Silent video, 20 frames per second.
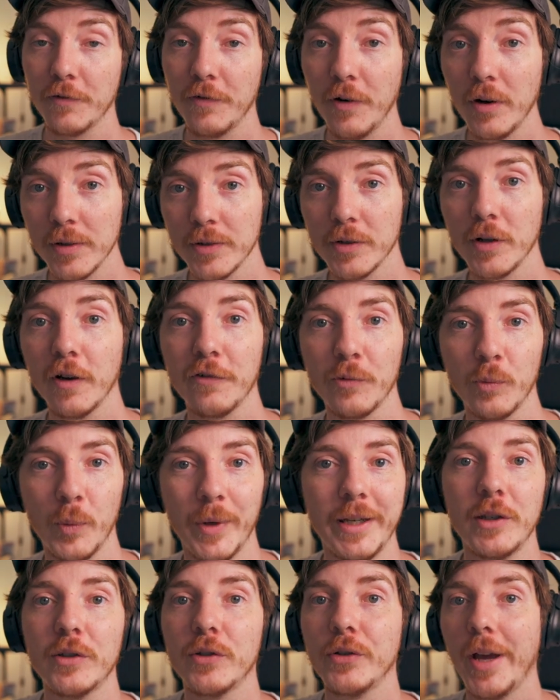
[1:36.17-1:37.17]
first off, we
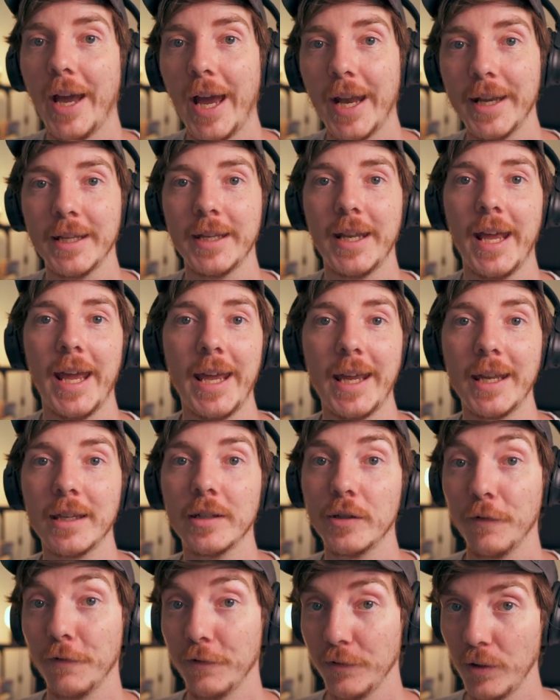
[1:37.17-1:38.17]
need to add in a
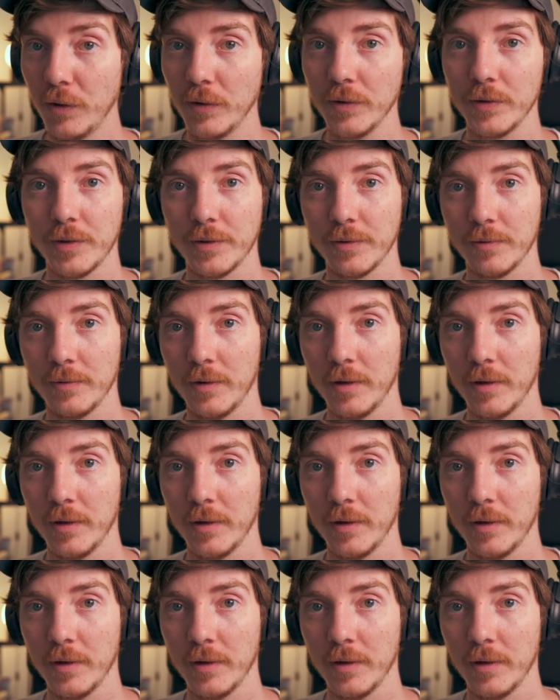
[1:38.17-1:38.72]
diffuse.